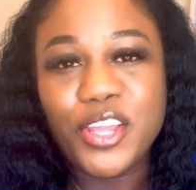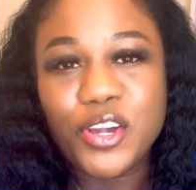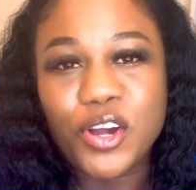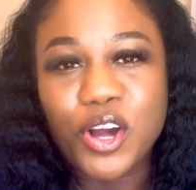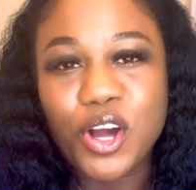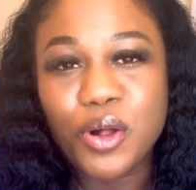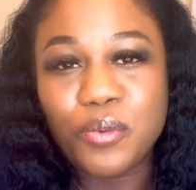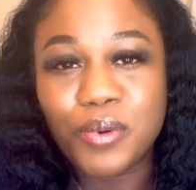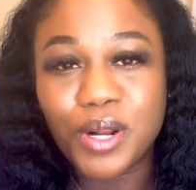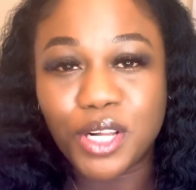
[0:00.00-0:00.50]

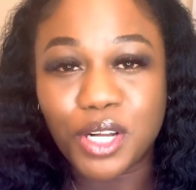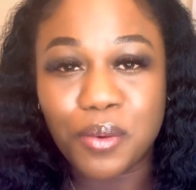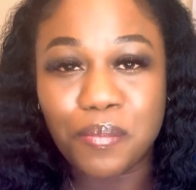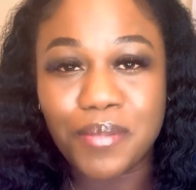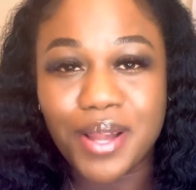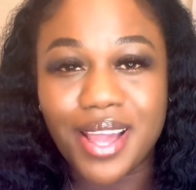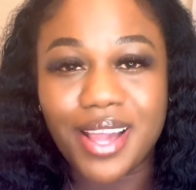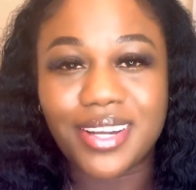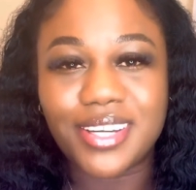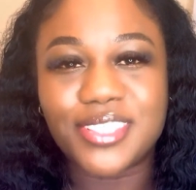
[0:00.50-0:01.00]
y'all, welcome
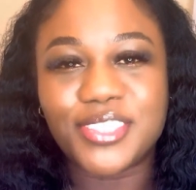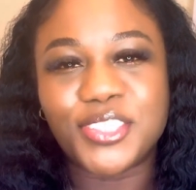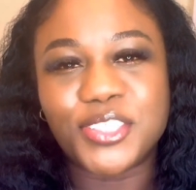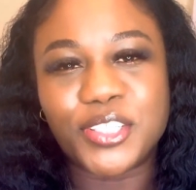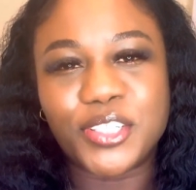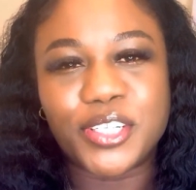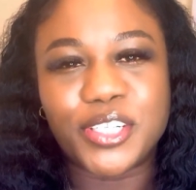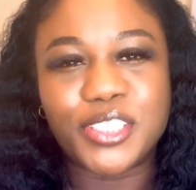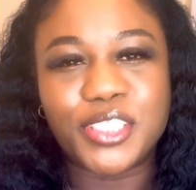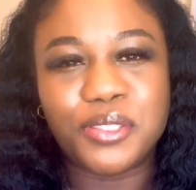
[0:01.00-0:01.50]
back. It's
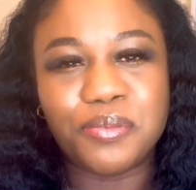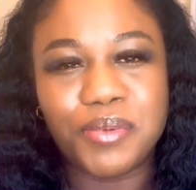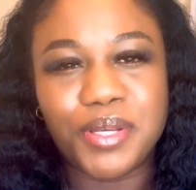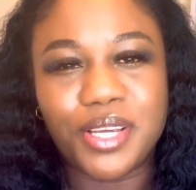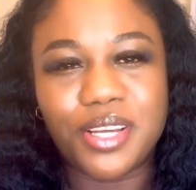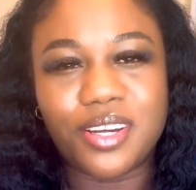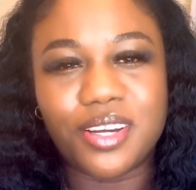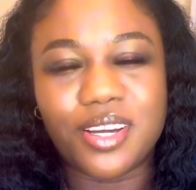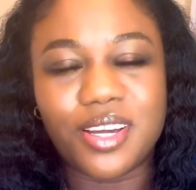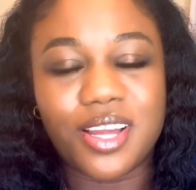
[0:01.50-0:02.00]
your girl
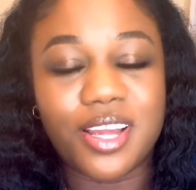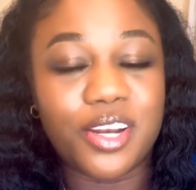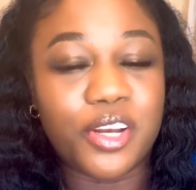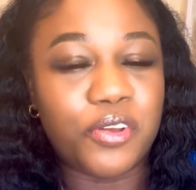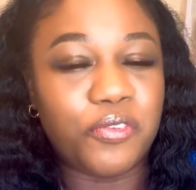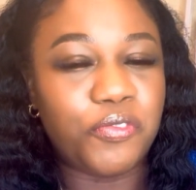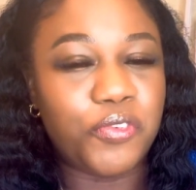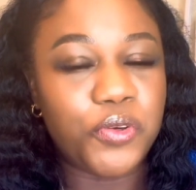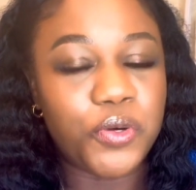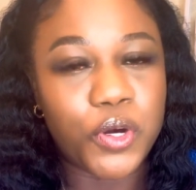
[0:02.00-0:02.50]
Tamika,
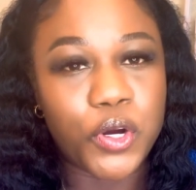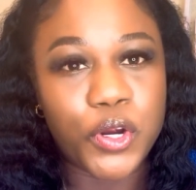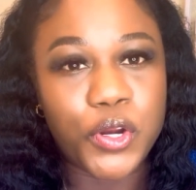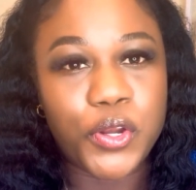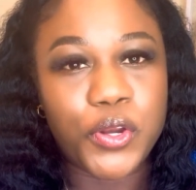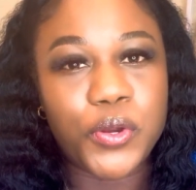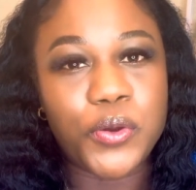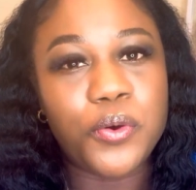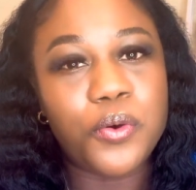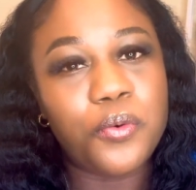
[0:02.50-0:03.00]
and if you are
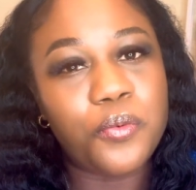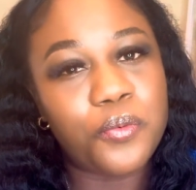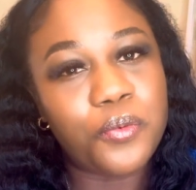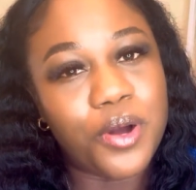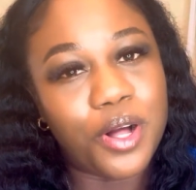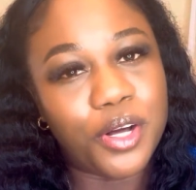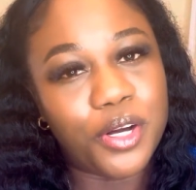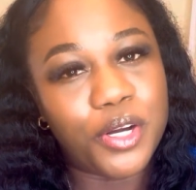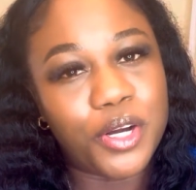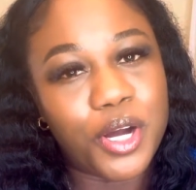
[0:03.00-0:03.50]
new,
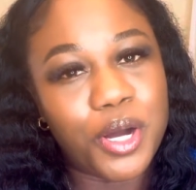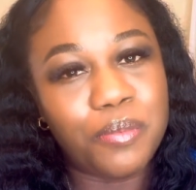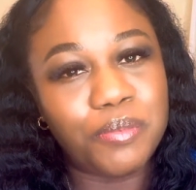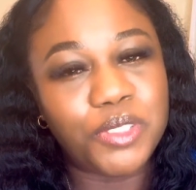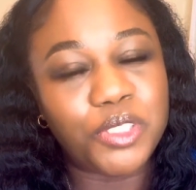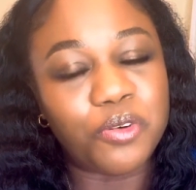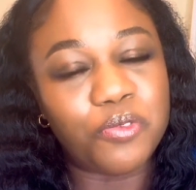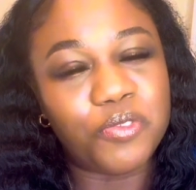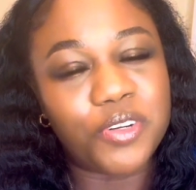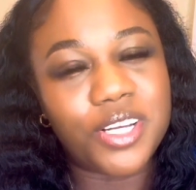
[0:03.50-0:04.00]

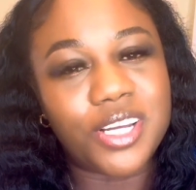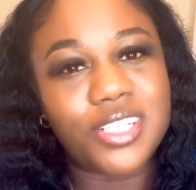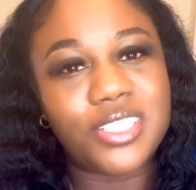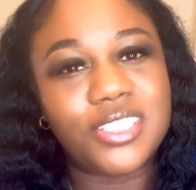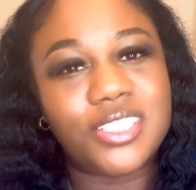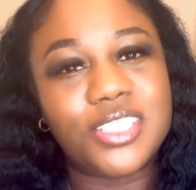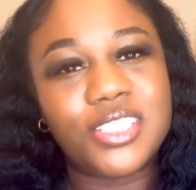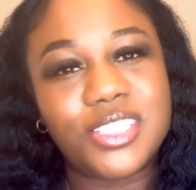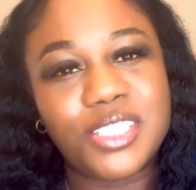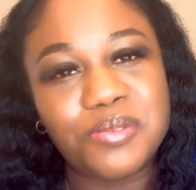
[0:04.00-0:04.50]
welcome. Don't
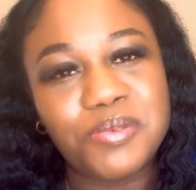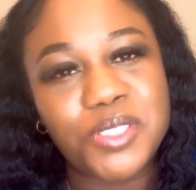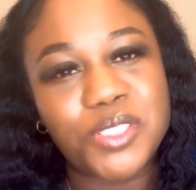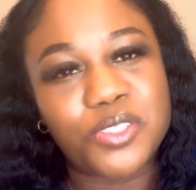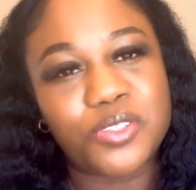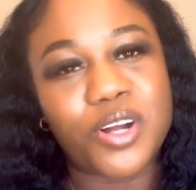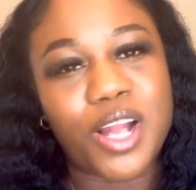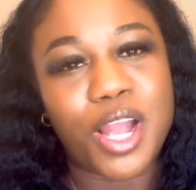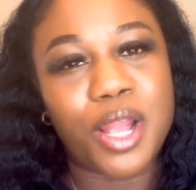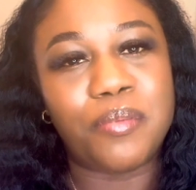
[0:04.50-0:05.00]
forget to
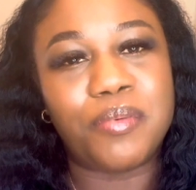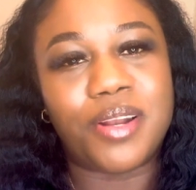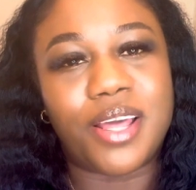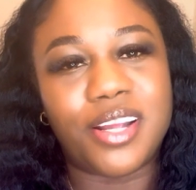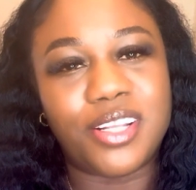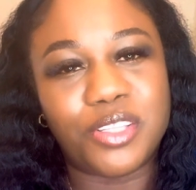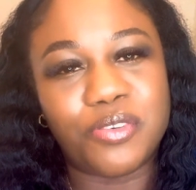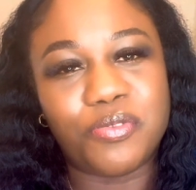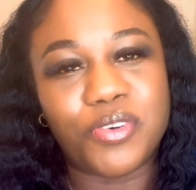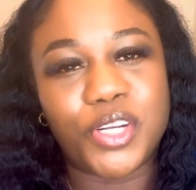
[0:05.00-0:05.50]
subscribe,
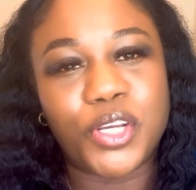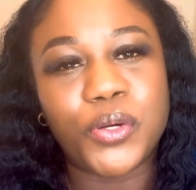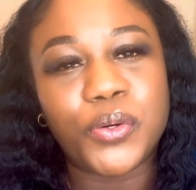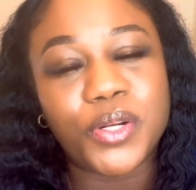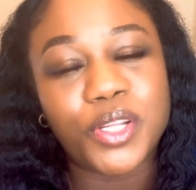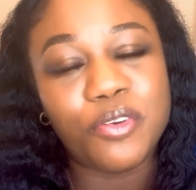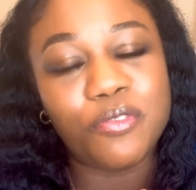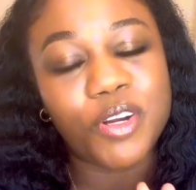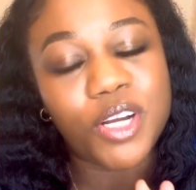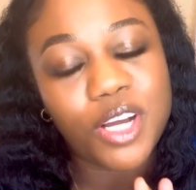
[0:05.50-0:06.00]
like the video,
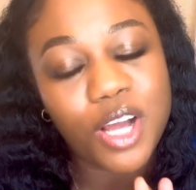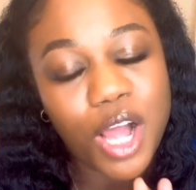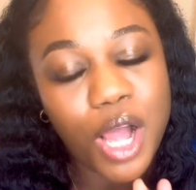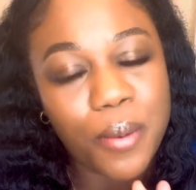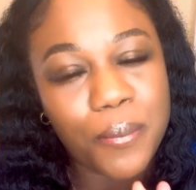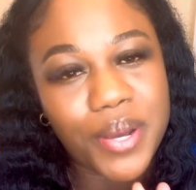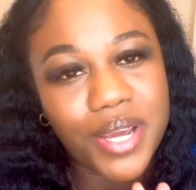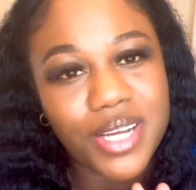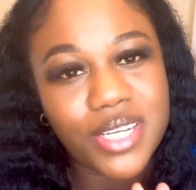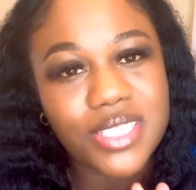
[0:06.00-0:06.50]
leave a
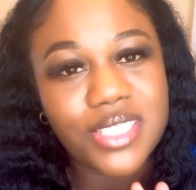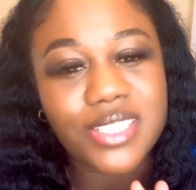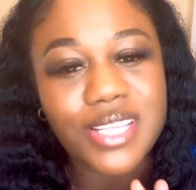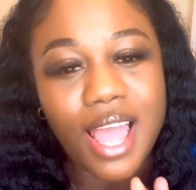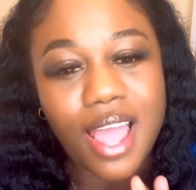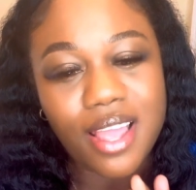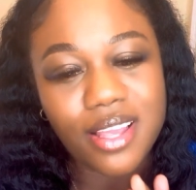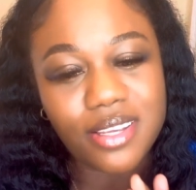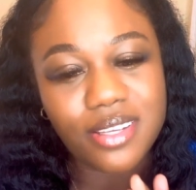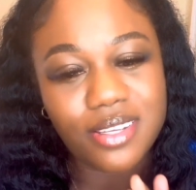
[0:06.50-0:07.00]
comment.
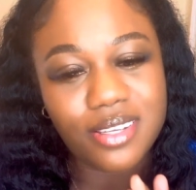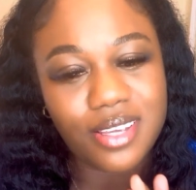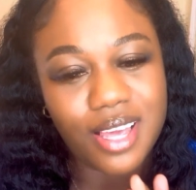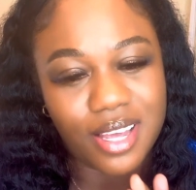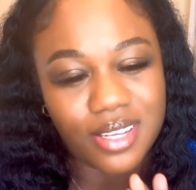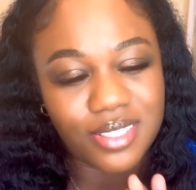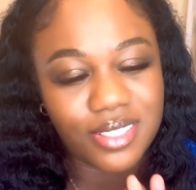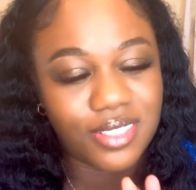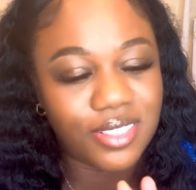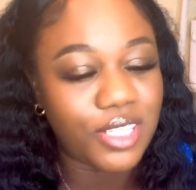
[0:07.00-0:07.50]

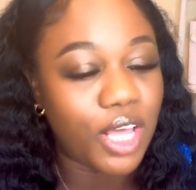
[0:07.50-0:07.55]
Yes.